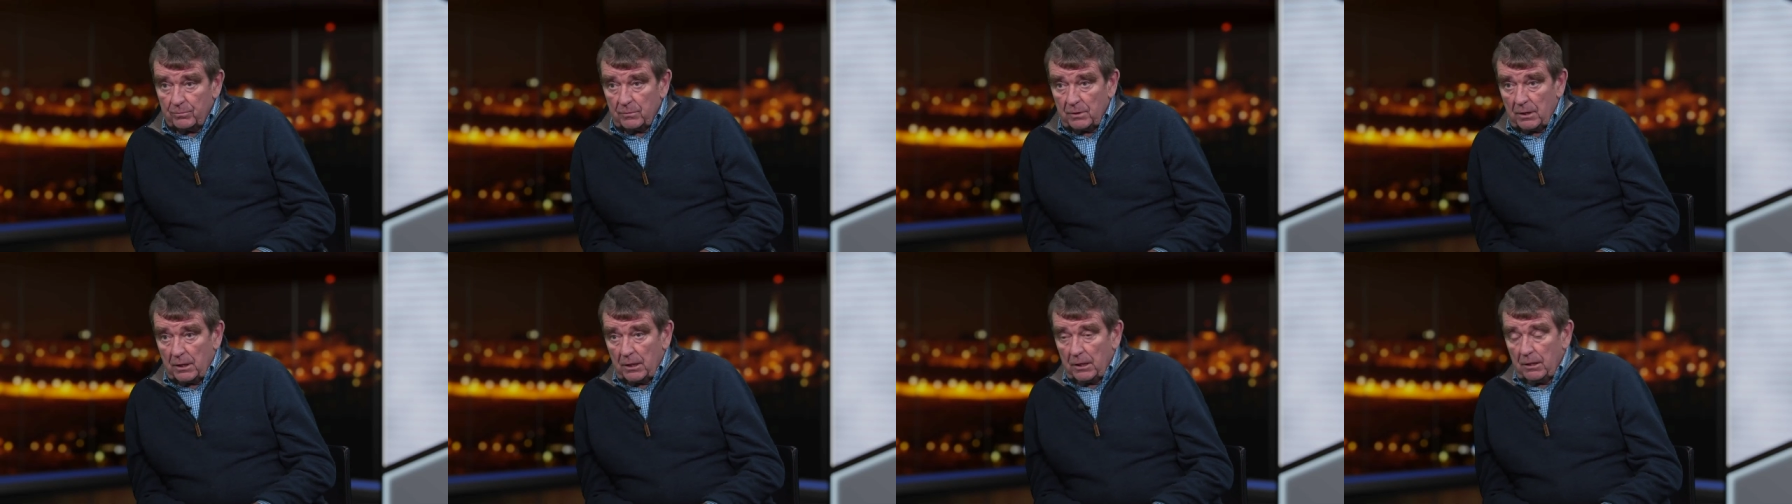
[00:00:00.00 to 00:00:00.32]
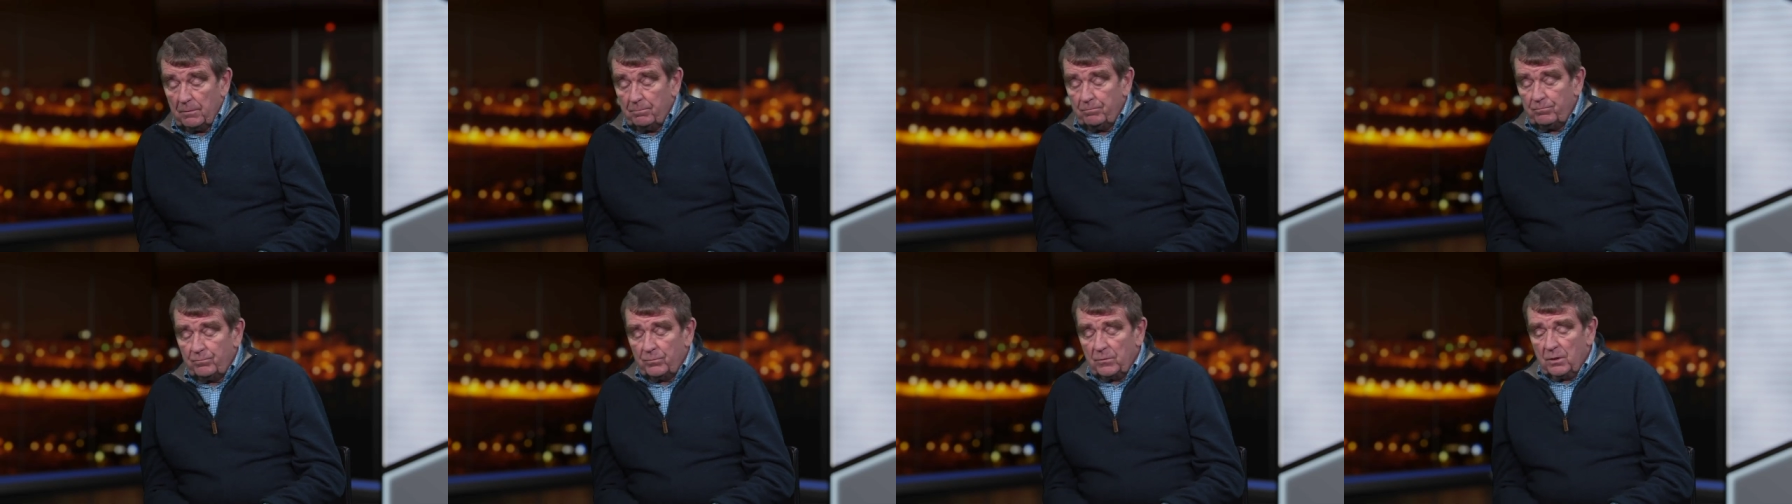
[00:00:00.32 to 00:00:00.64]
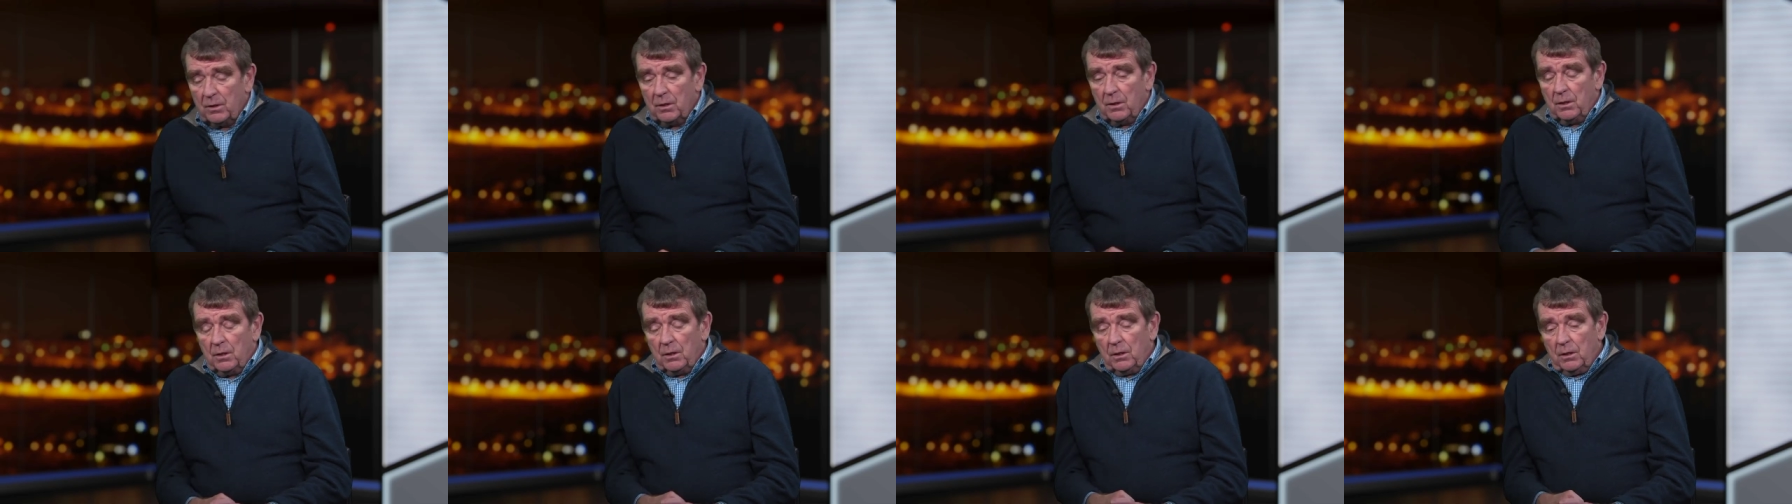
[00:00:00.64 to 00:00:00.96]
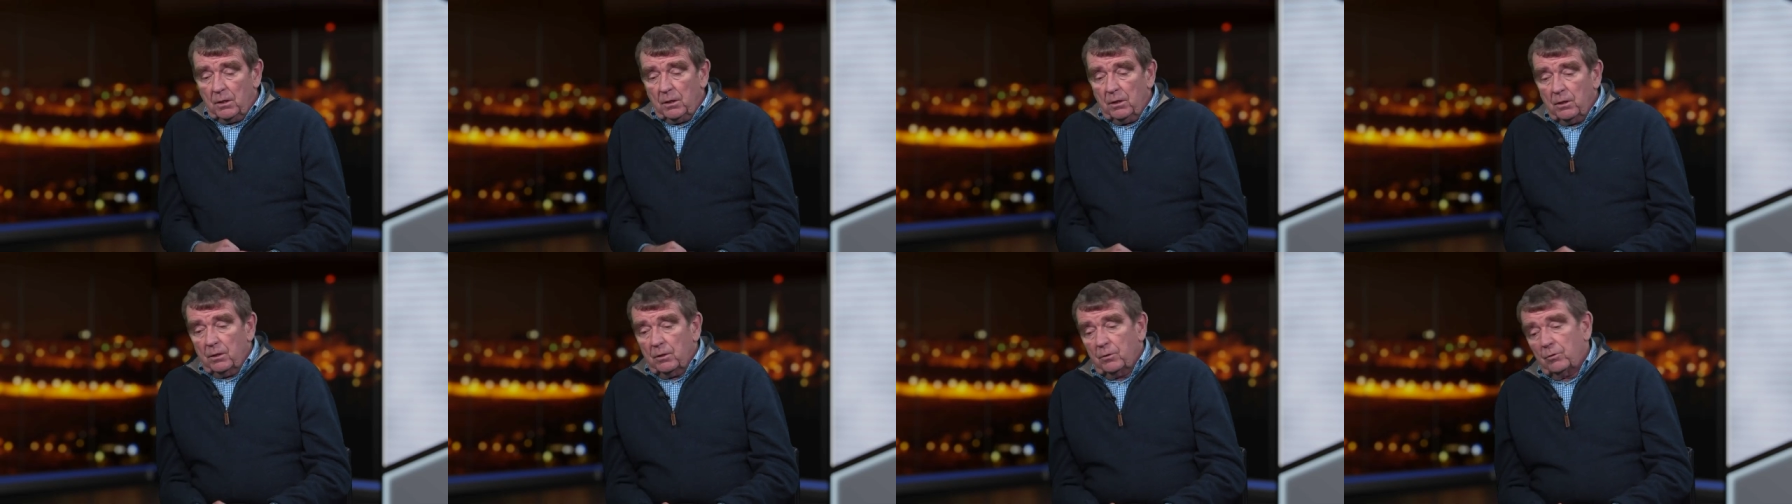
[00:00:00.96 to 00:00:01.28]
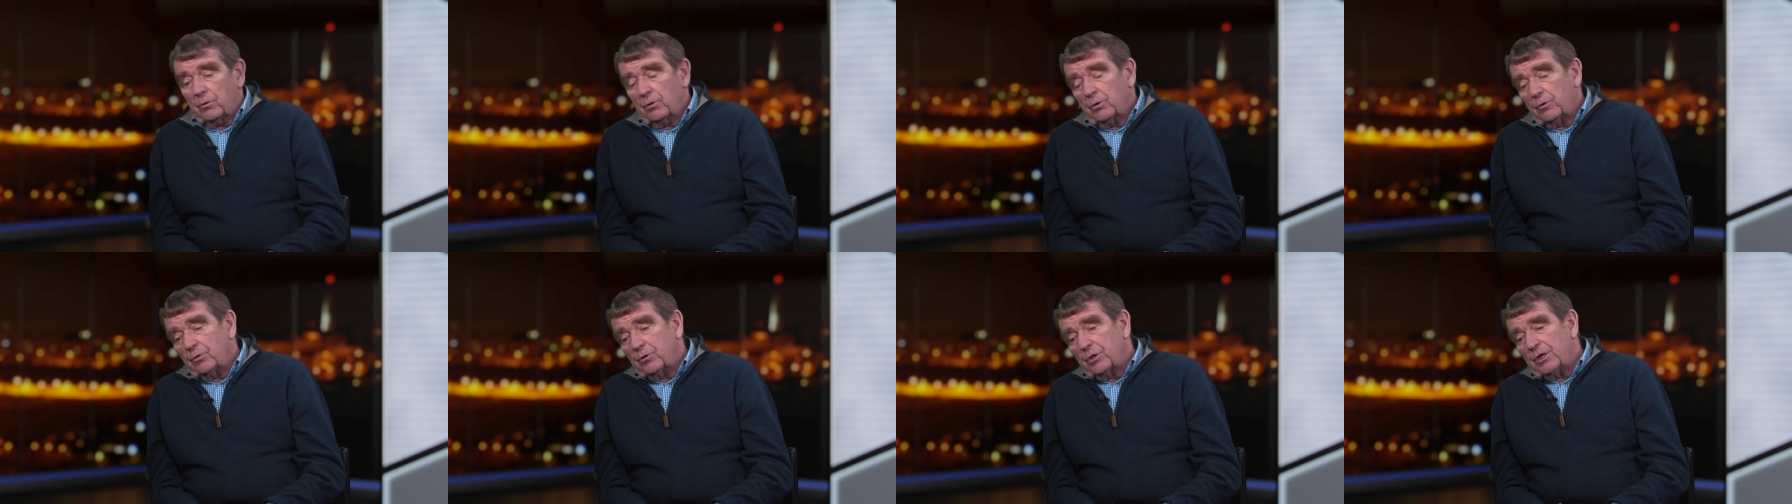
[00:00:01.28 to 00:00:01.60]
Um,
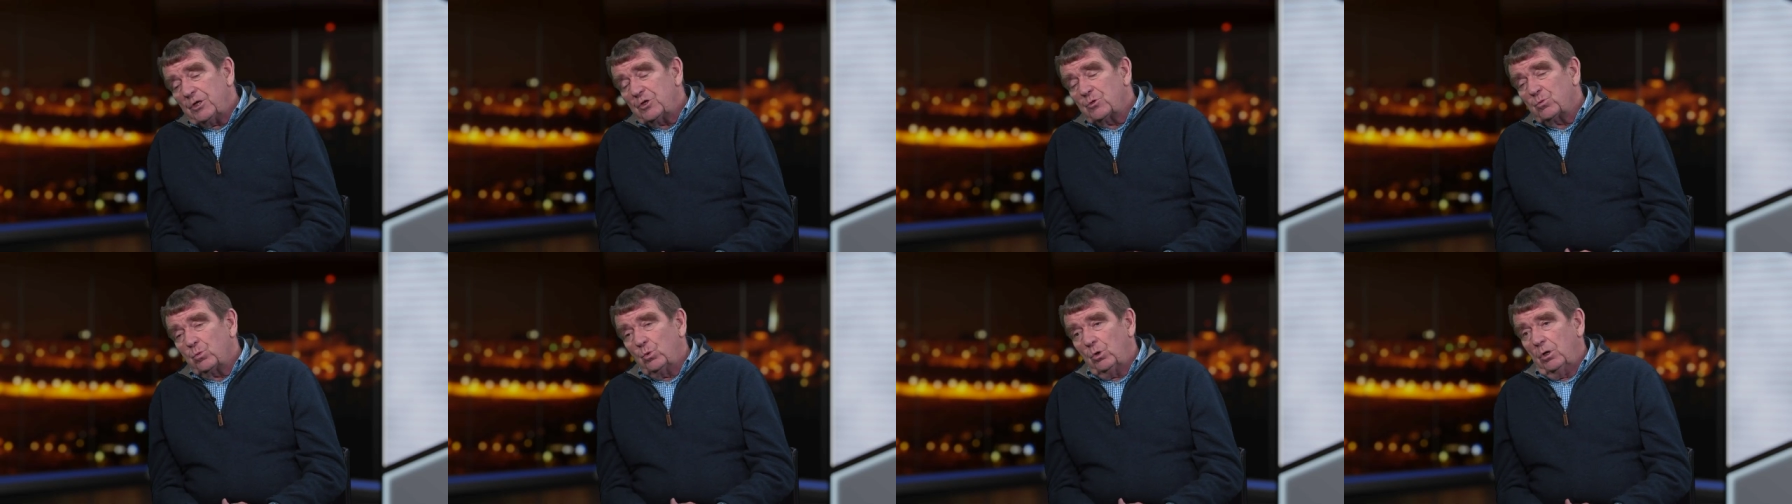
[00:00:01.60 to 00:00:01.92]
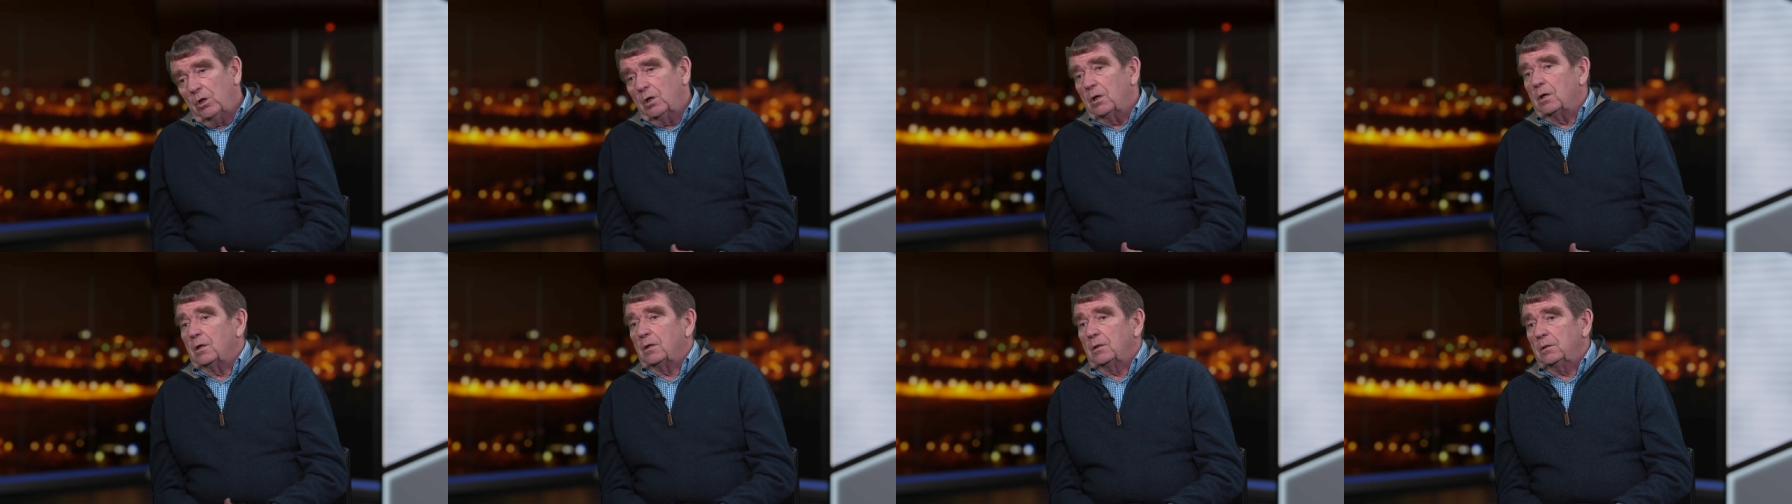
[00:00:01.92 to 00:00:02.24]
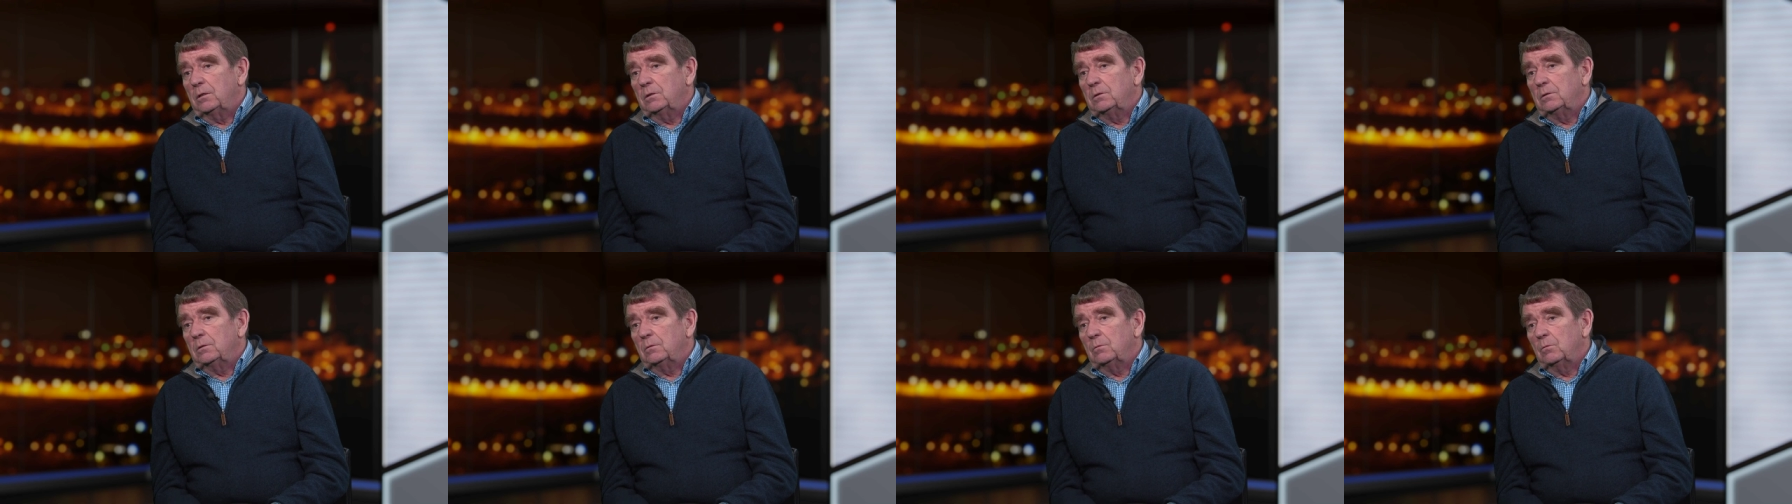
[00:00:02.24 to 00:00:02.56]
these were